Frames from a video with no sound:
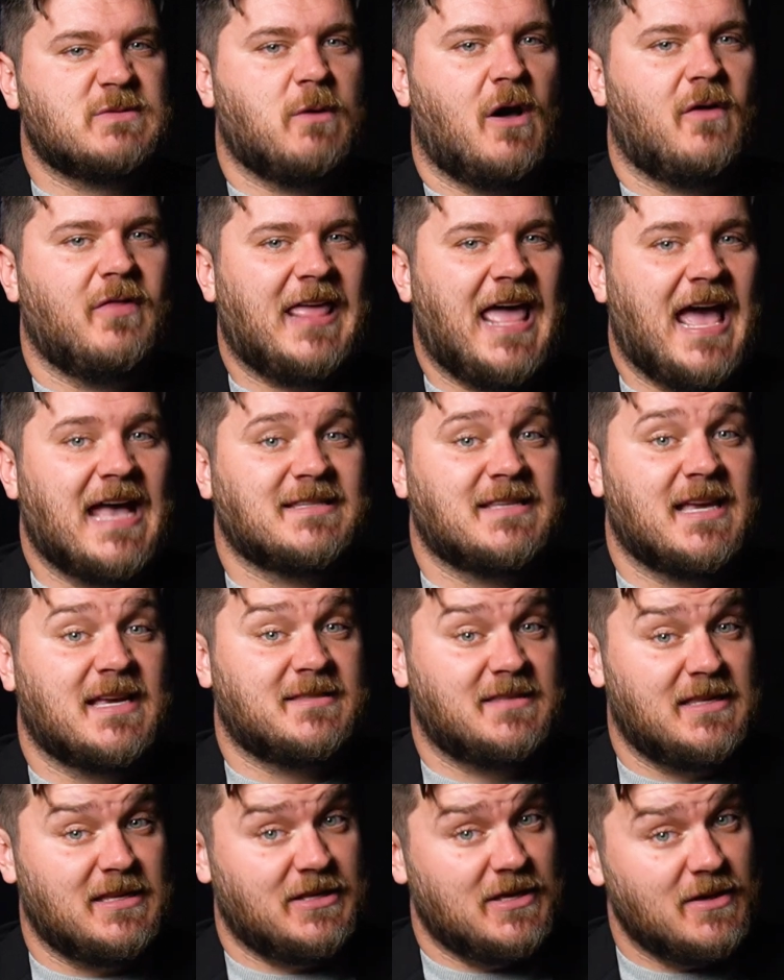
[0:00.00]
while the
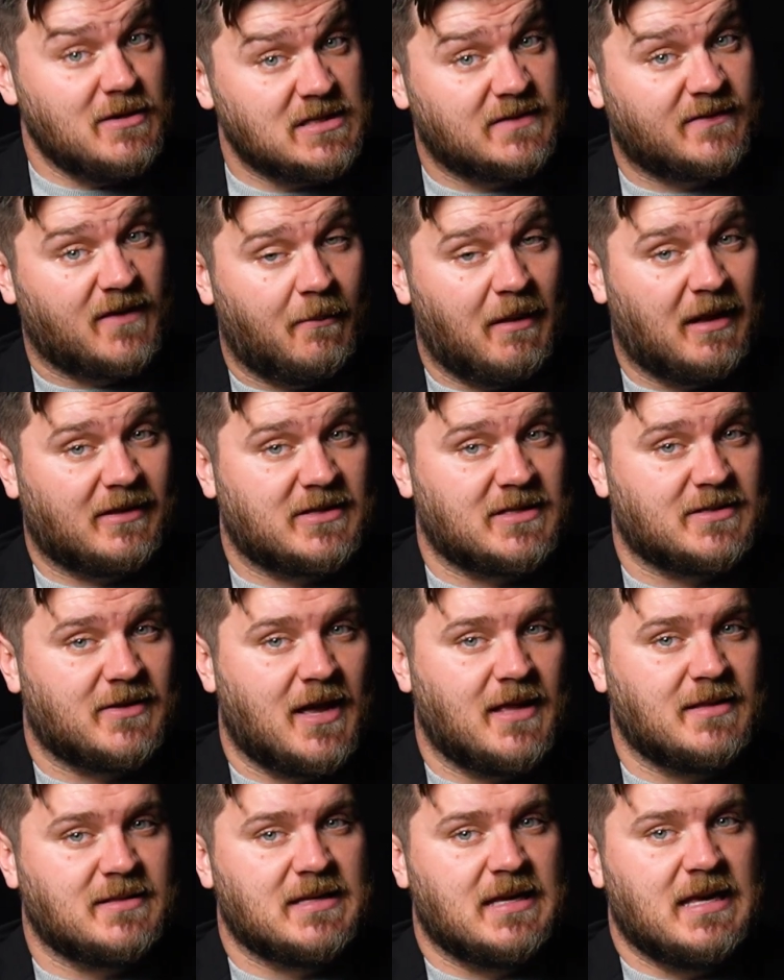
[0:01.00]
SS did use Wehrmacht
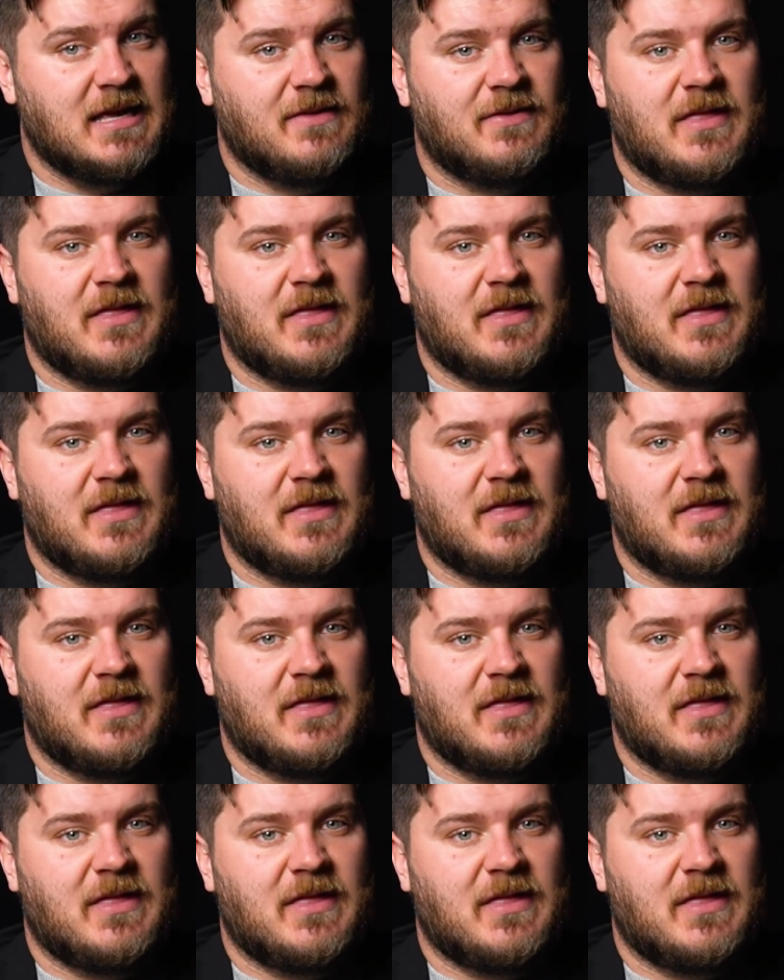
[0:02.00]
designs,